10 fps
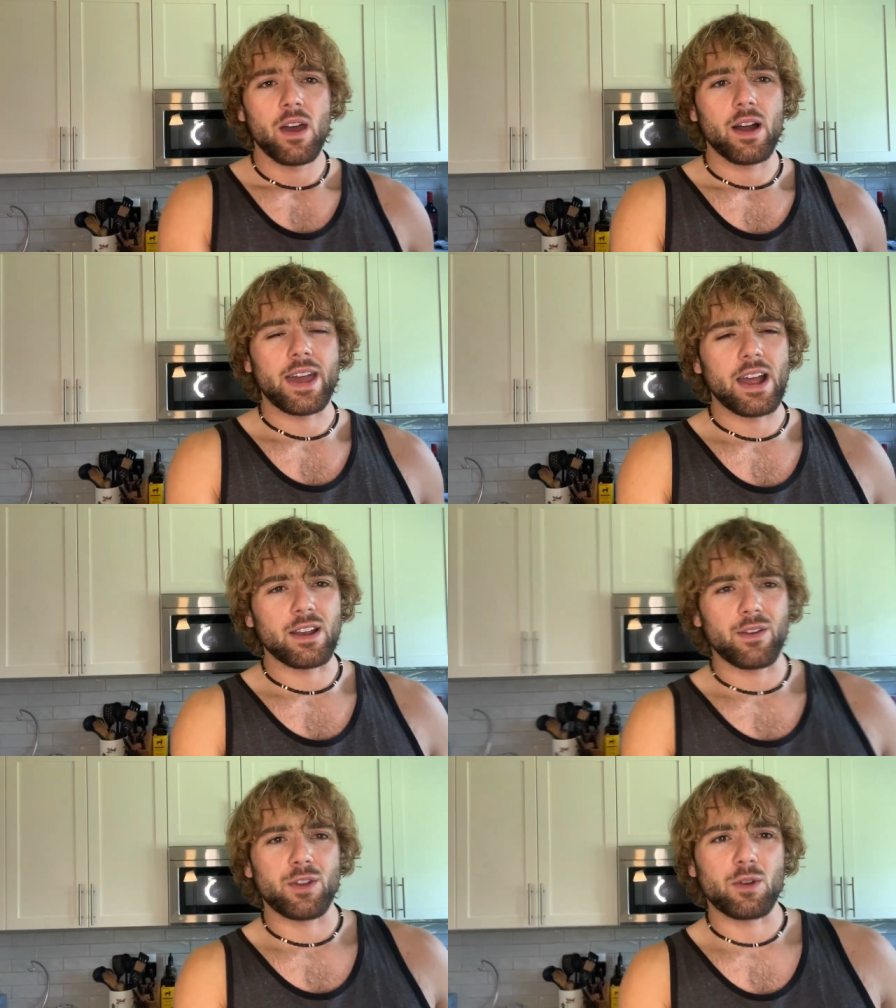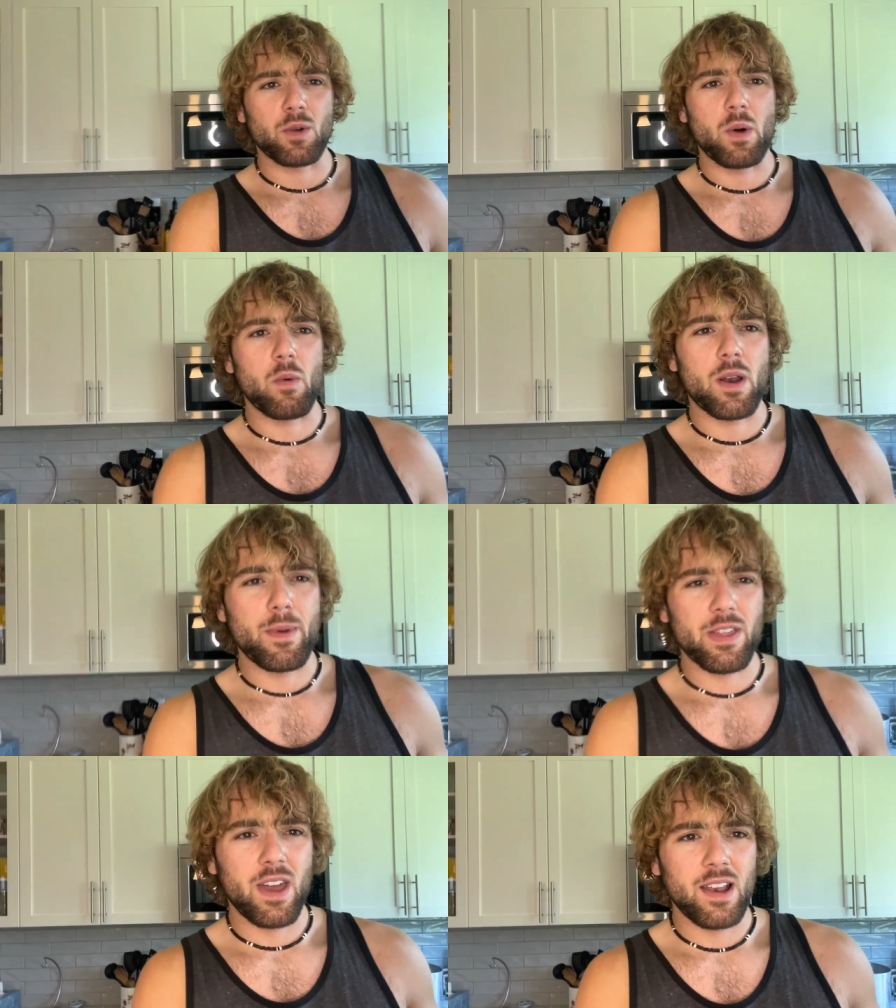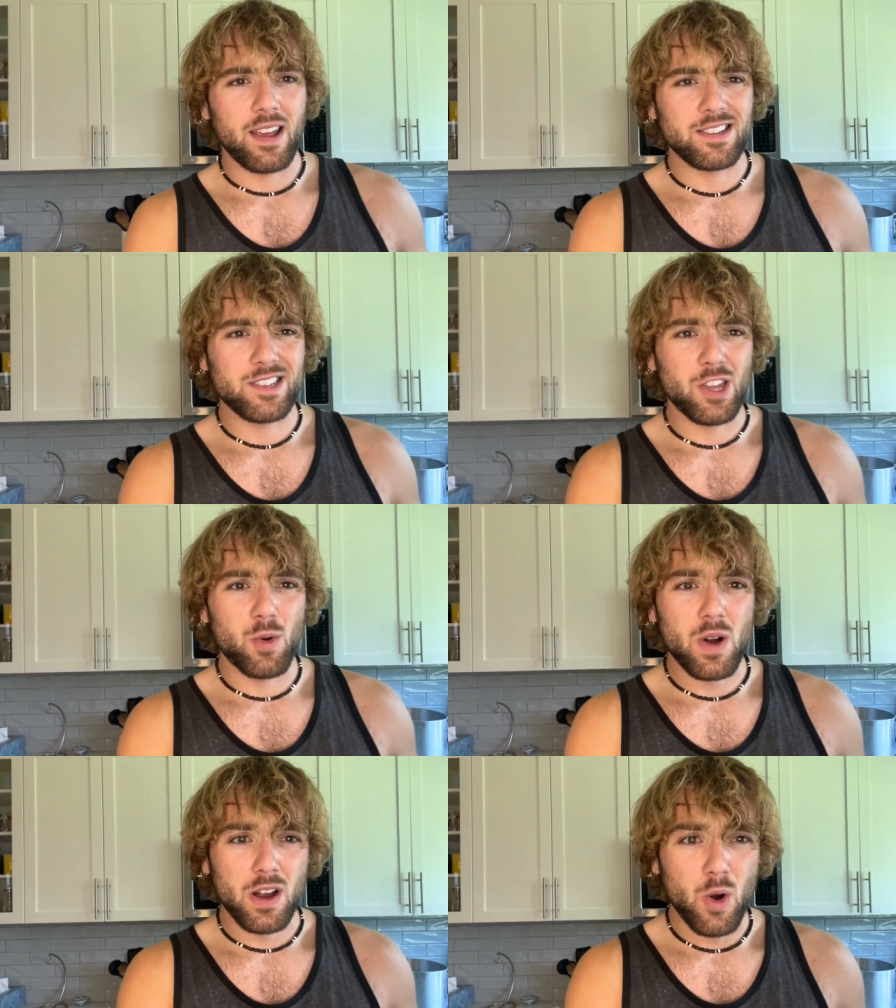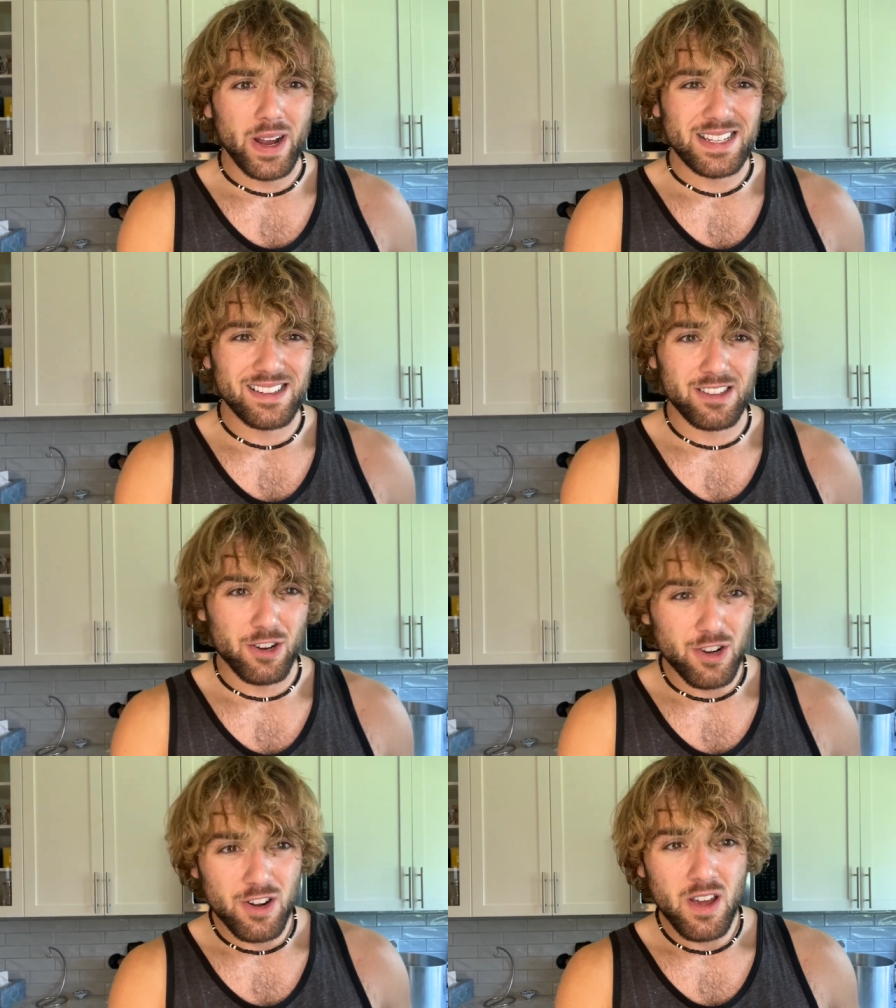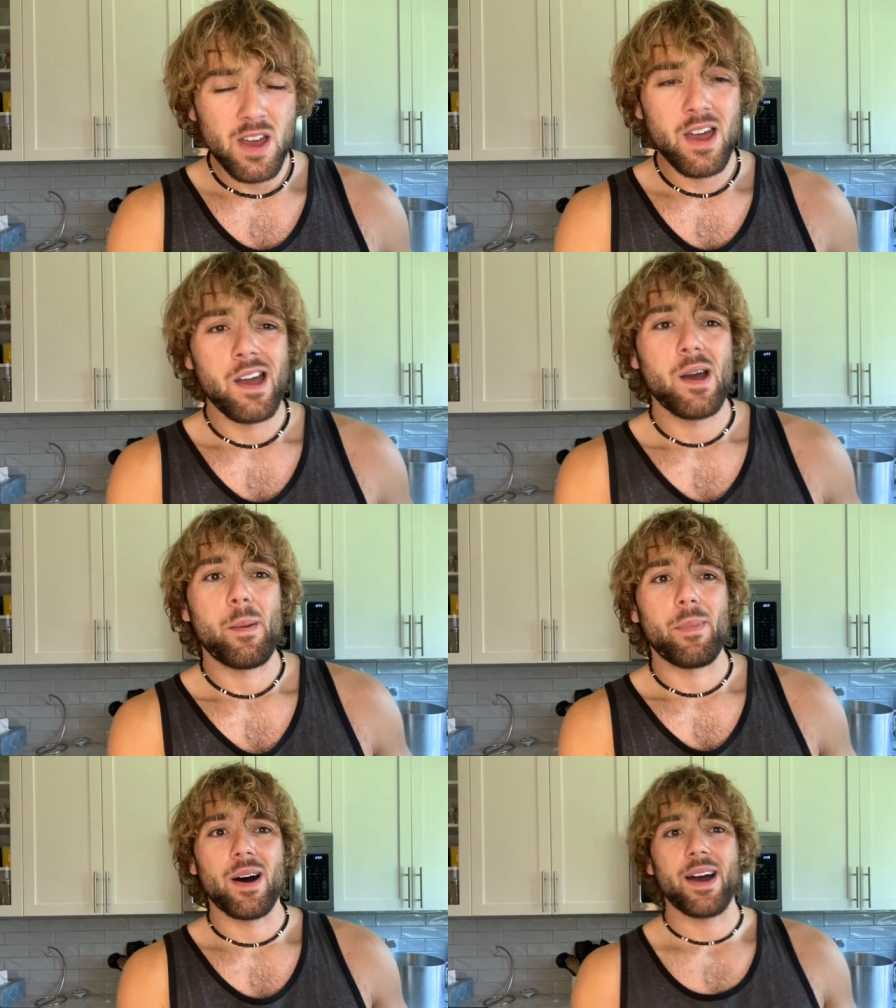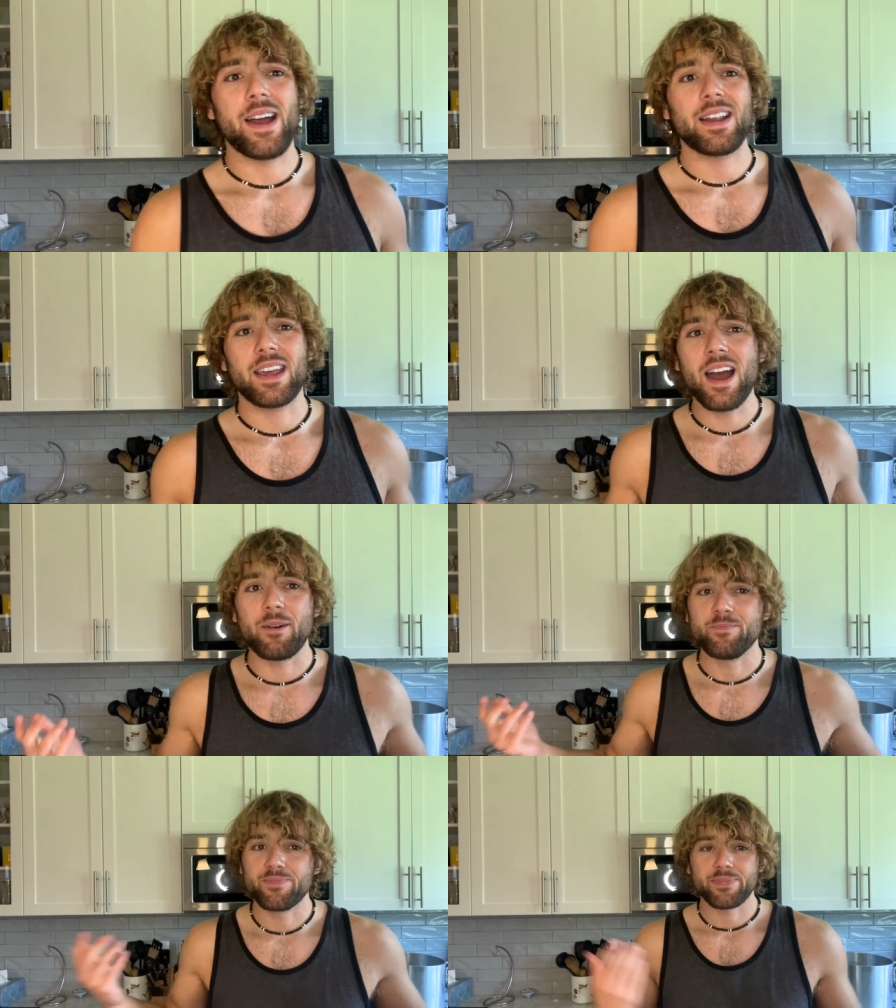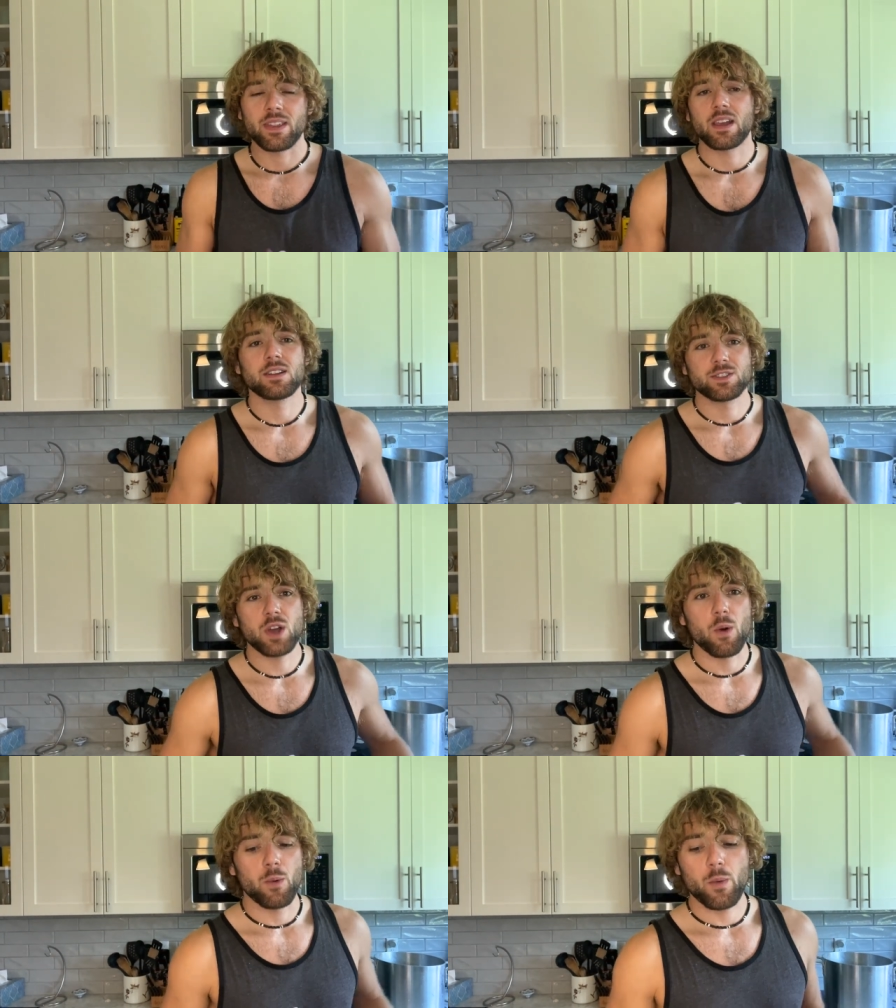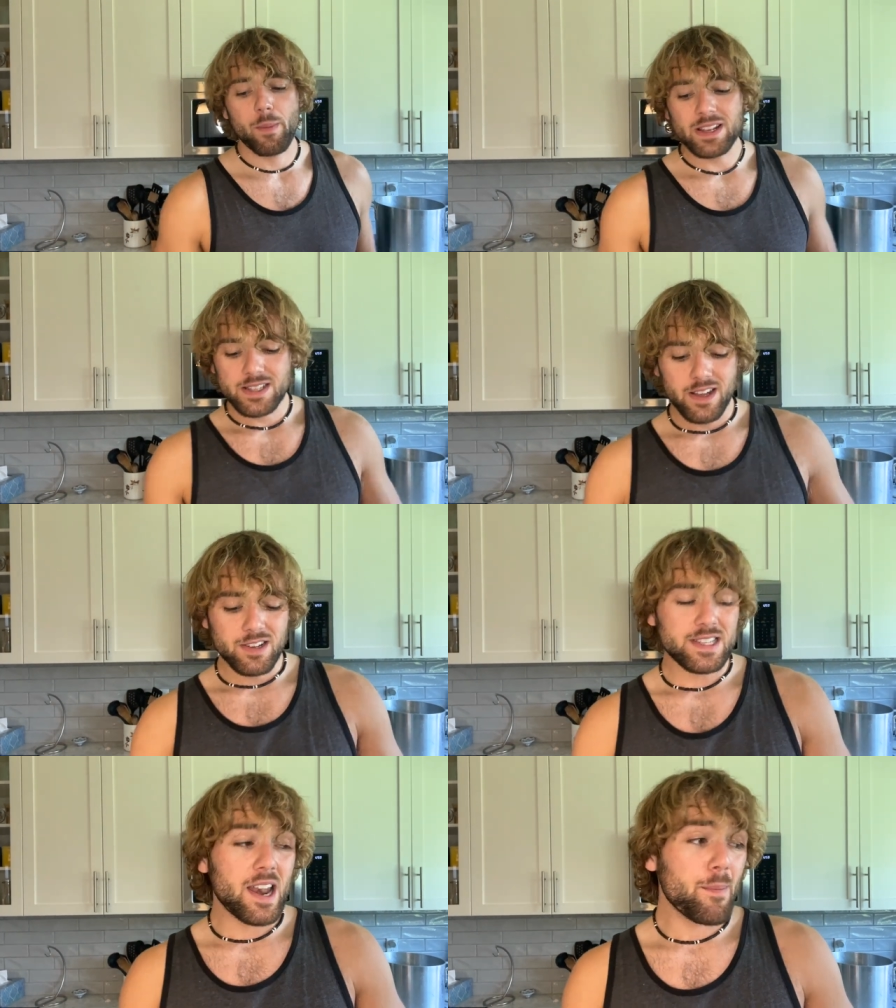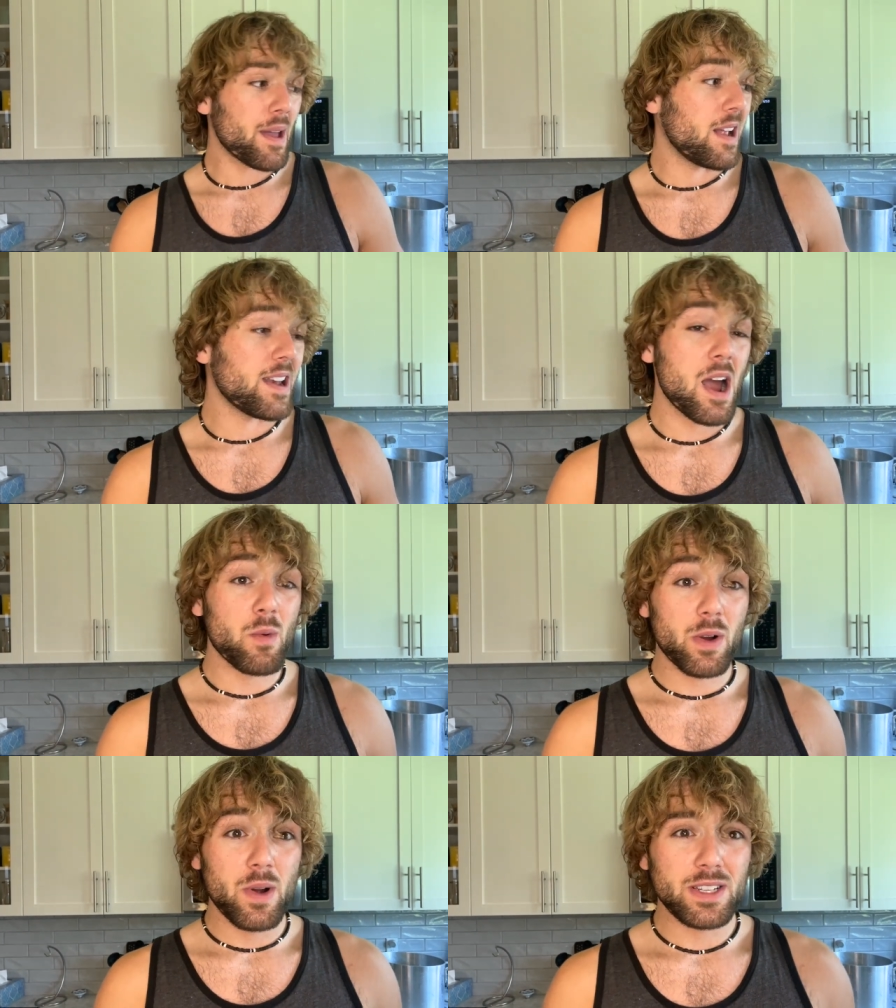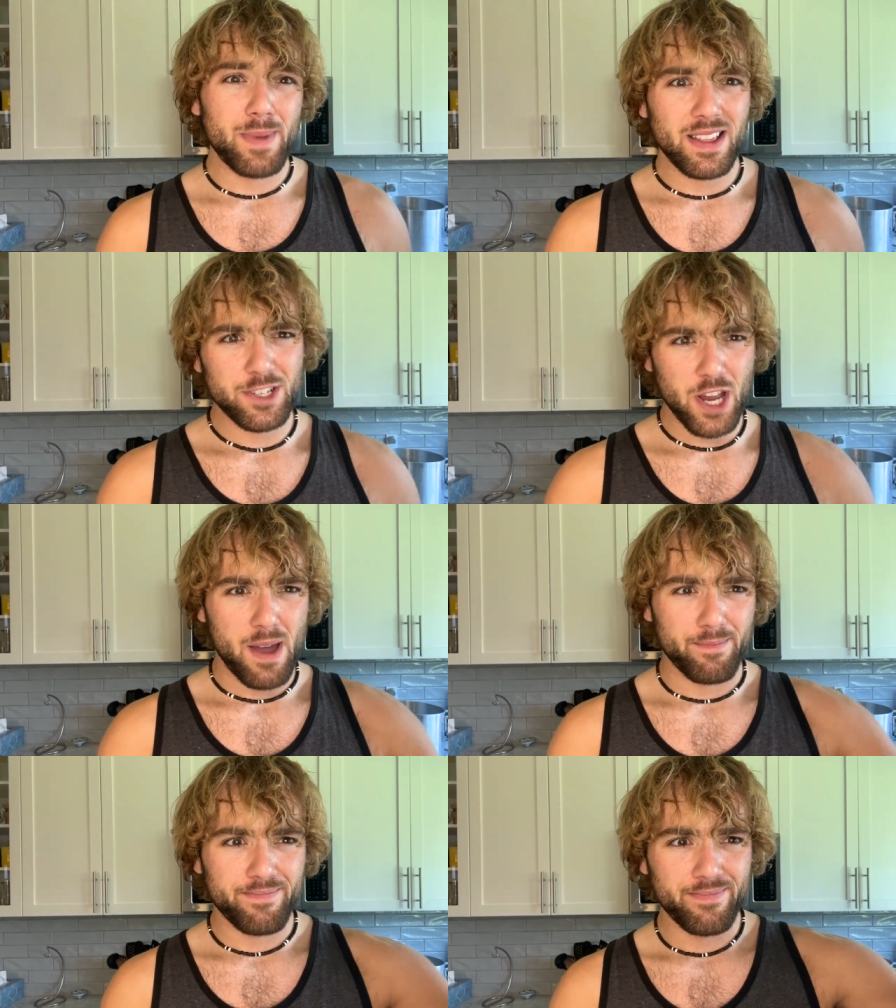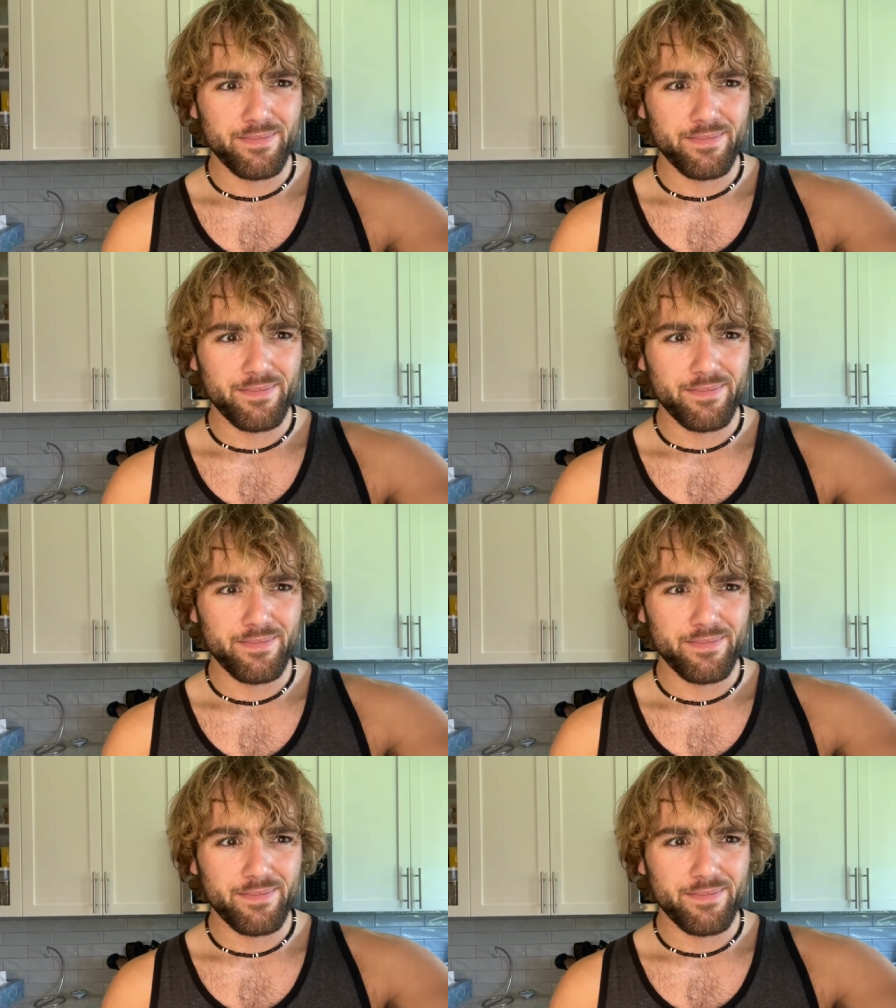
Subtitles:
Again, if you don't know what water bath canning is, you are going to learn. But yeah, so we're basically all set up and now we're going to make the jam.